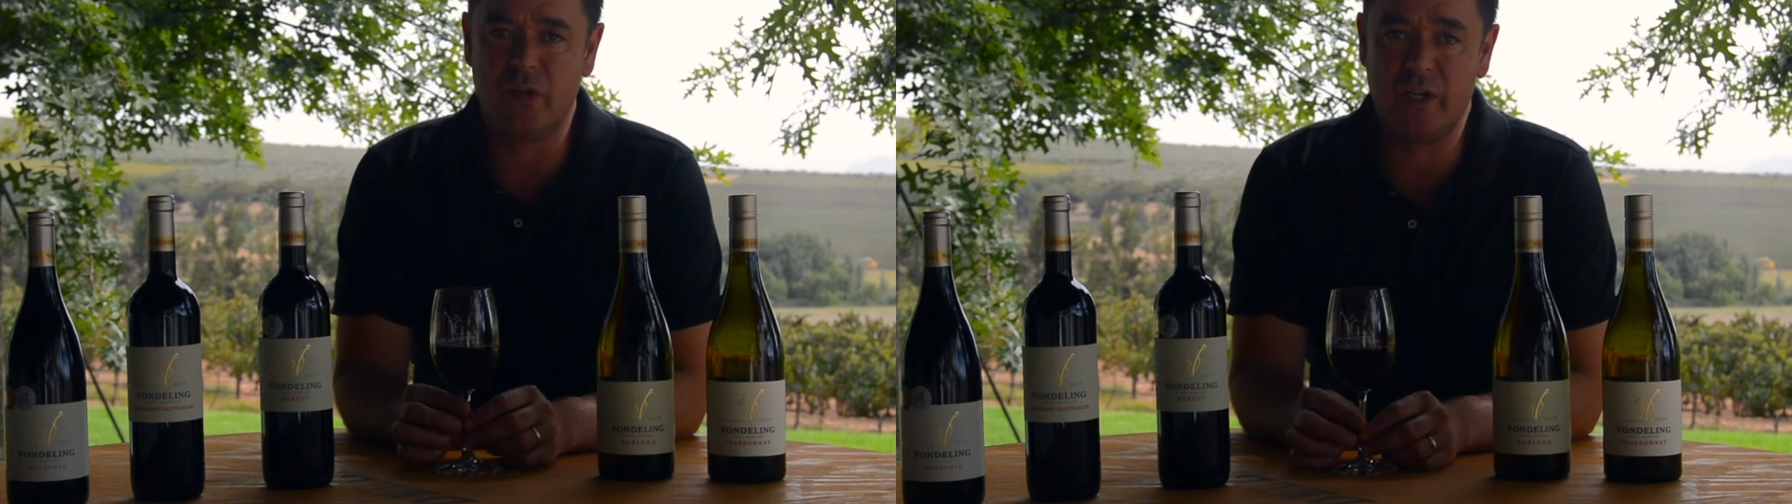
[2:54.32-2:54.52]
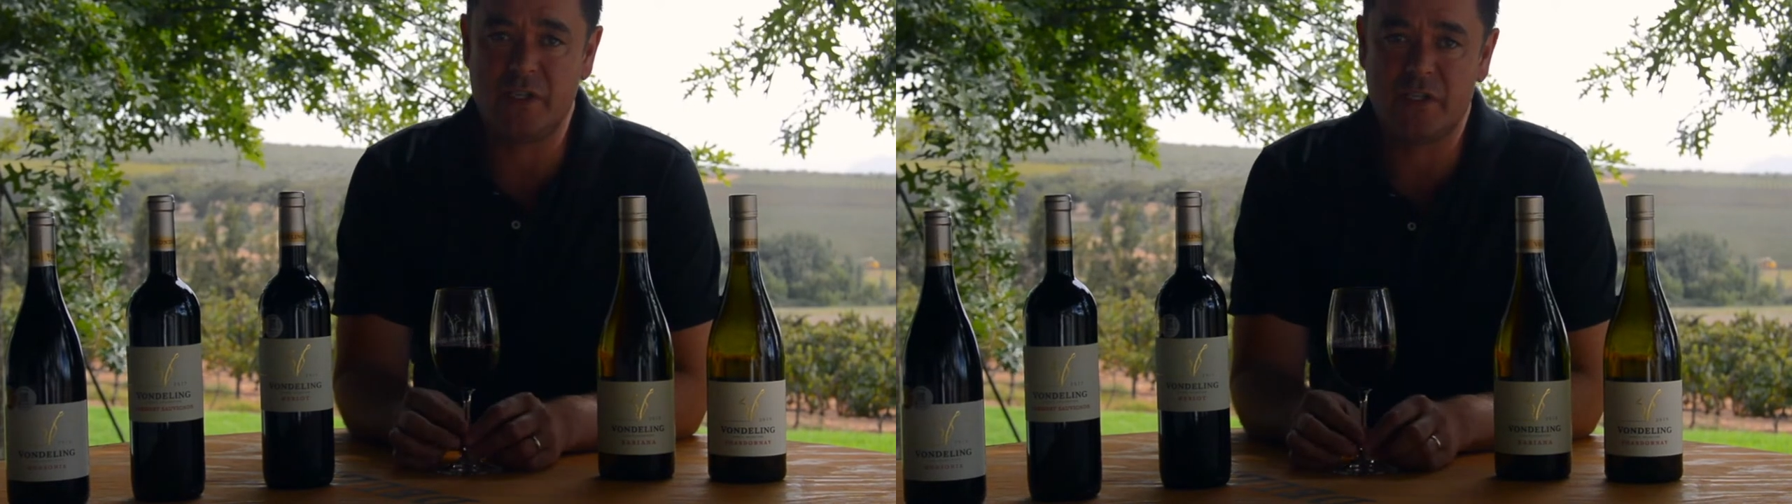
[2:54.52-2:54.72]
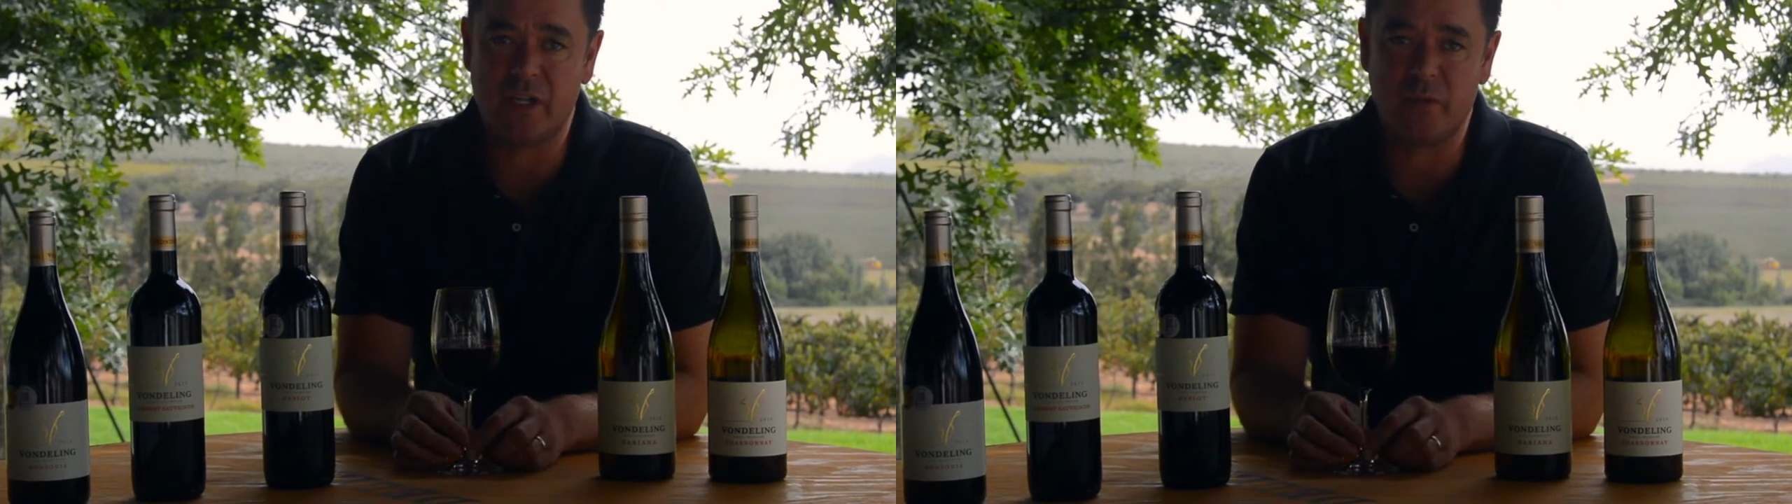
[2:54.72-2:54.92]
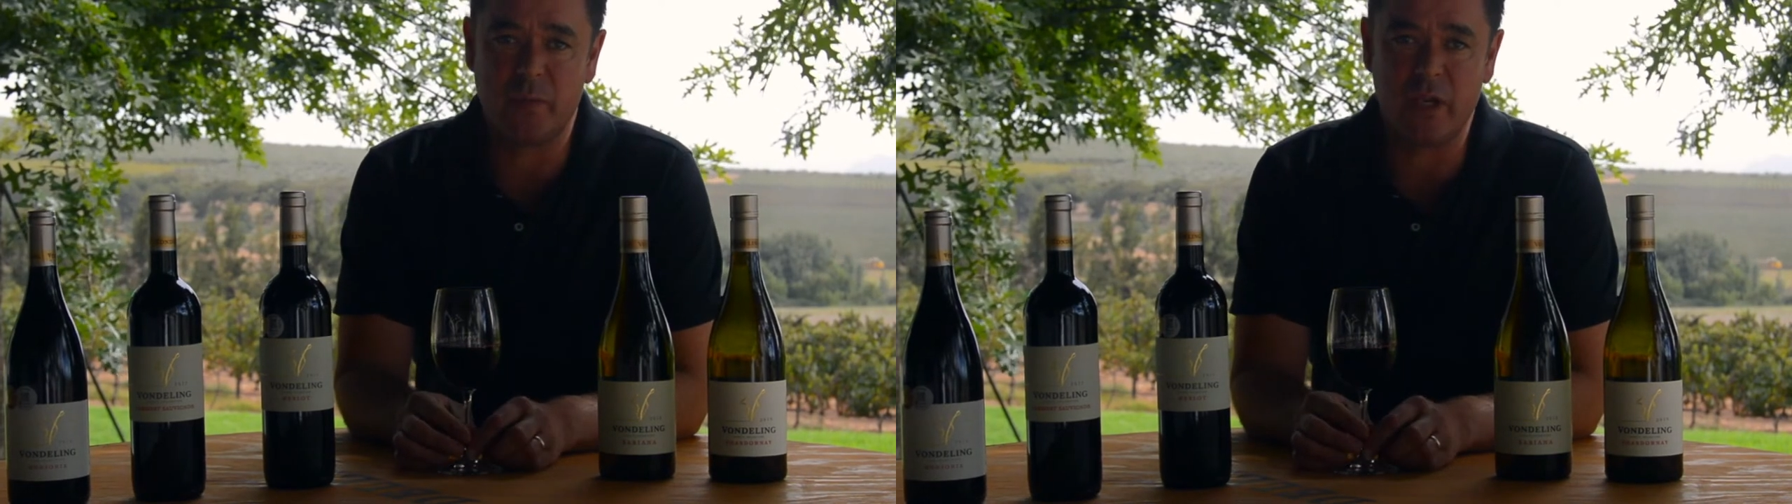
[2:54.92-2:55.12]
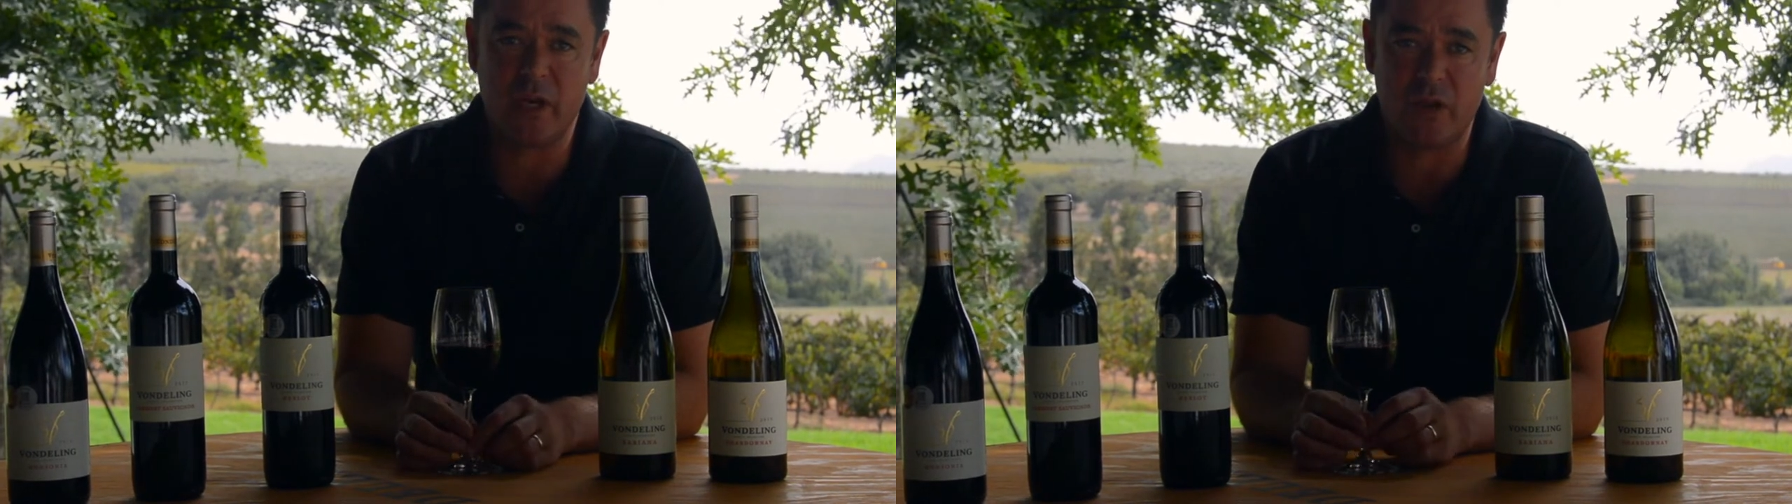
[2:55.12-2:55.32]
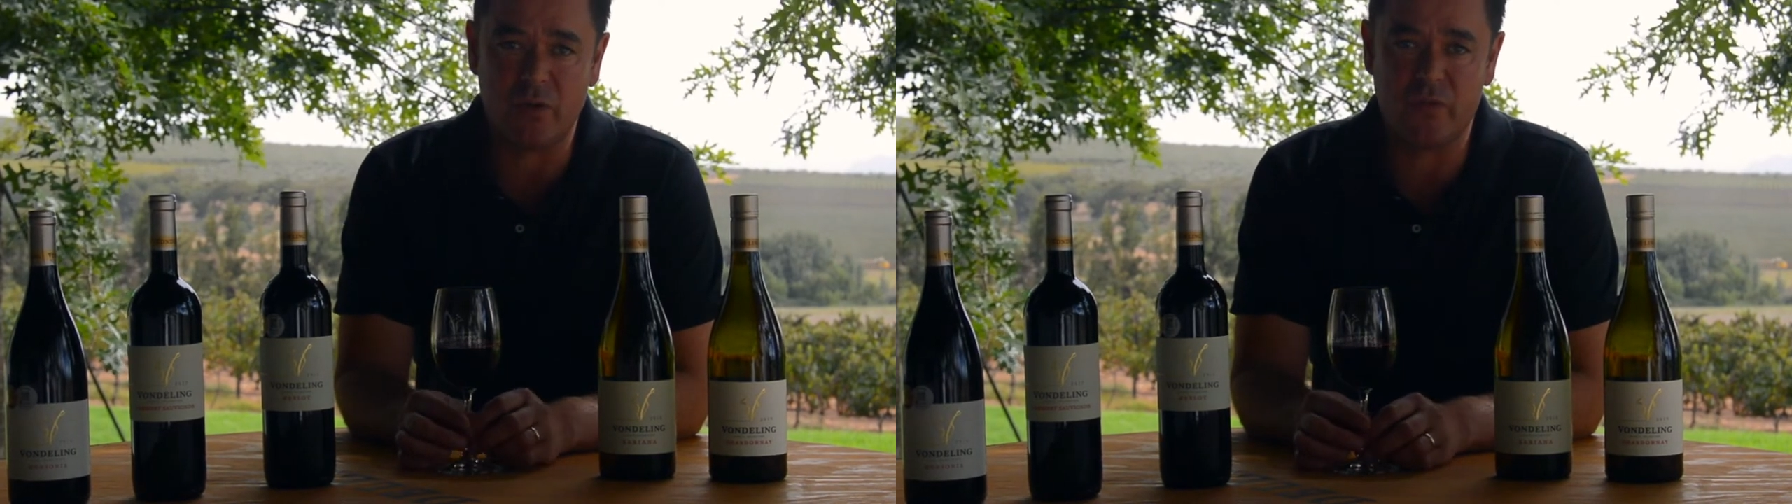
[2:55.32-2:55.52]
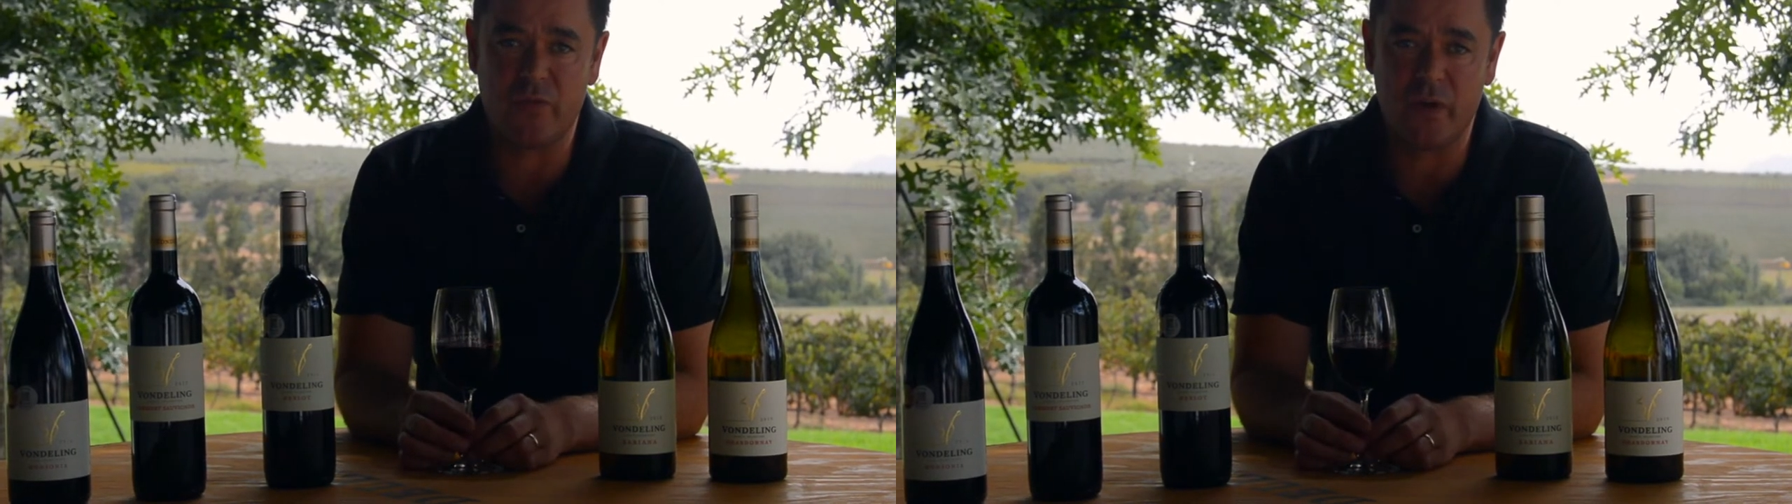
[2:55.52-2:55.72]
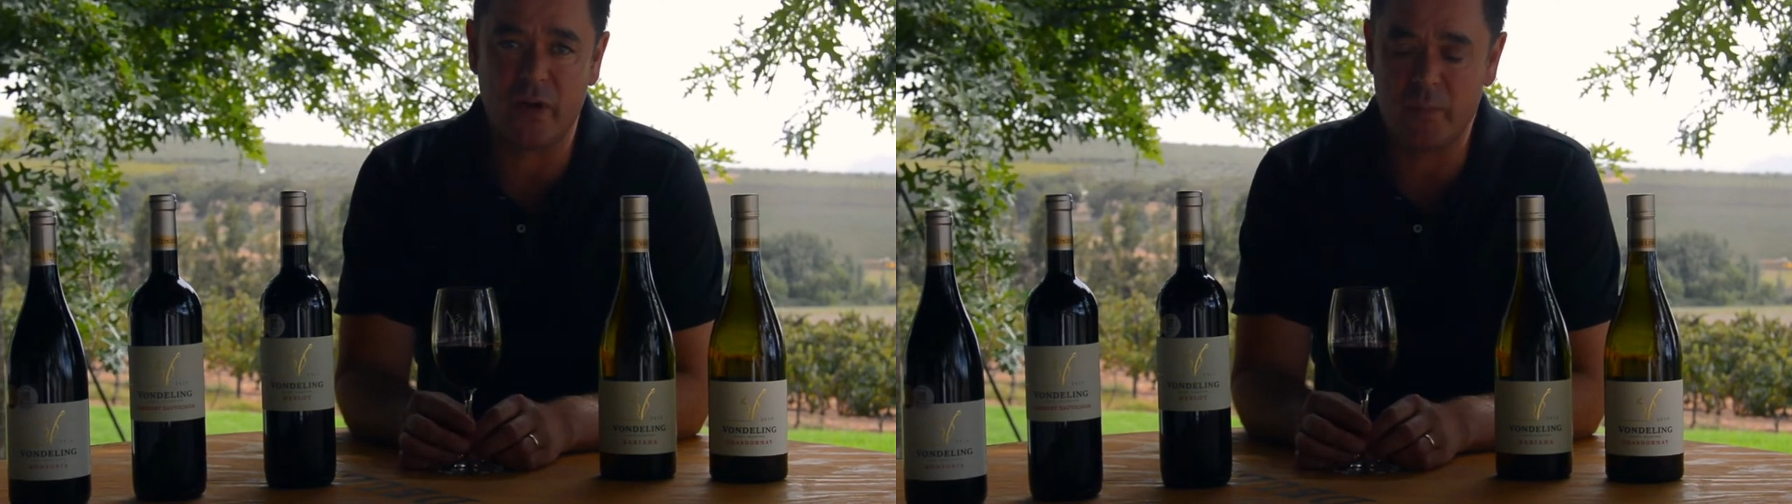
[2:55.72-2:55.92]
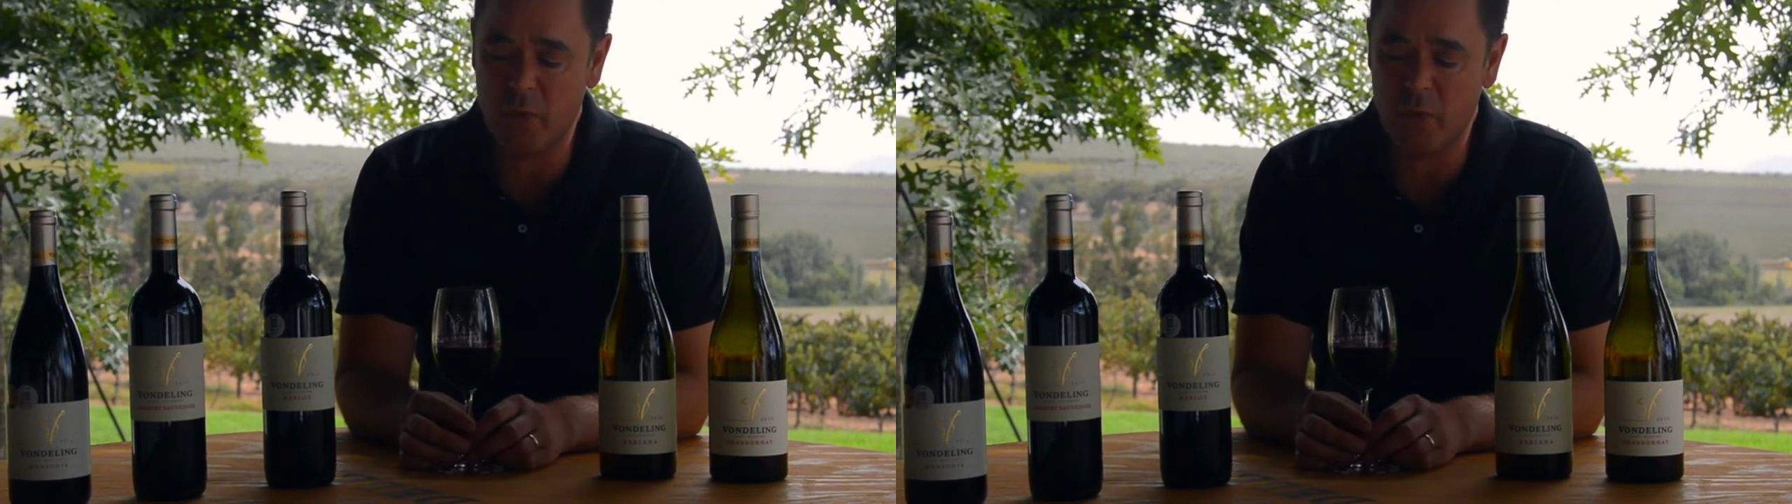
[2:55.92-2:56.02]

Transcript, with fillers: released at the beginning of uh,